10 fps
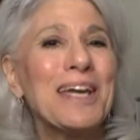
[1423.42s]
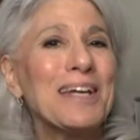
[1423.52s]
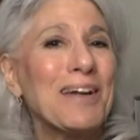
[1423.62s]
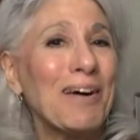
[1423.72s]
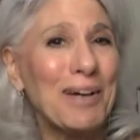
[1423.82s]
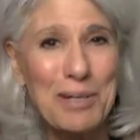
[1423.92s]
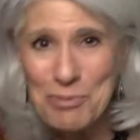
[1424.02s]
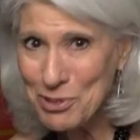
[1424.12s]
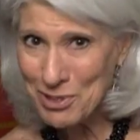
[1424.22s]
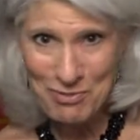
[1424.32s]
in
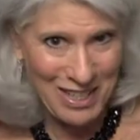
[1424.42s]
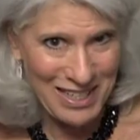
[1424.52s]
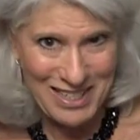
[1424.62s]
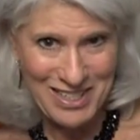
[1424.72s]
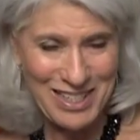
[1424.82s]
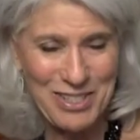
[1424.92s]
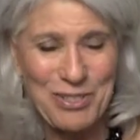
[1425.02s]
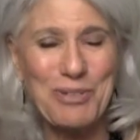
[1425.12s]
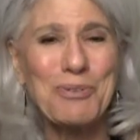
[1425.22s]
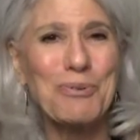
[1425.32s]
Honeymoon in Vegas. It's
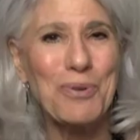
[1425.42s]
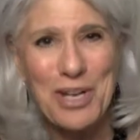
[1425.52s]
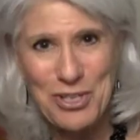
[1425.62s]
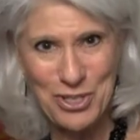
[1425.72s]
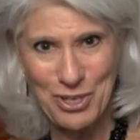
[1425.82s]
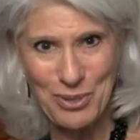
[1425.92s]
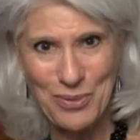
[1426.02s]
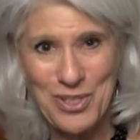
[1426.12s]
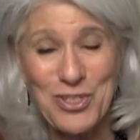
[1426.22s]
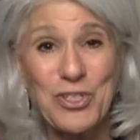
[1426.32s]
a great show.
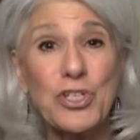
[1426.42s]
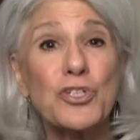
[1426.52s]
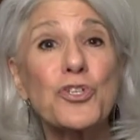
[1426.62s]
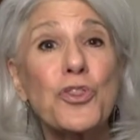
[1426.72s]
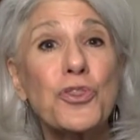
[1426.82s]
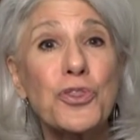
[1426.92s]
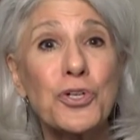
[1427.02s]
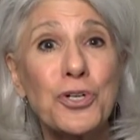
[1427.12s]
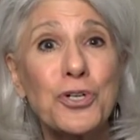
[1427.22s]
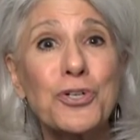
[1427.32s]
This is his
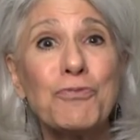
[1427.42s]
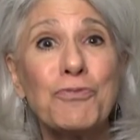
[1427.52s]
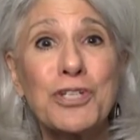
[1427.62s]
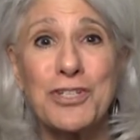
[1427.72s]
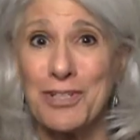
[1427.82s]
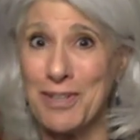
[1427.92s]
third visit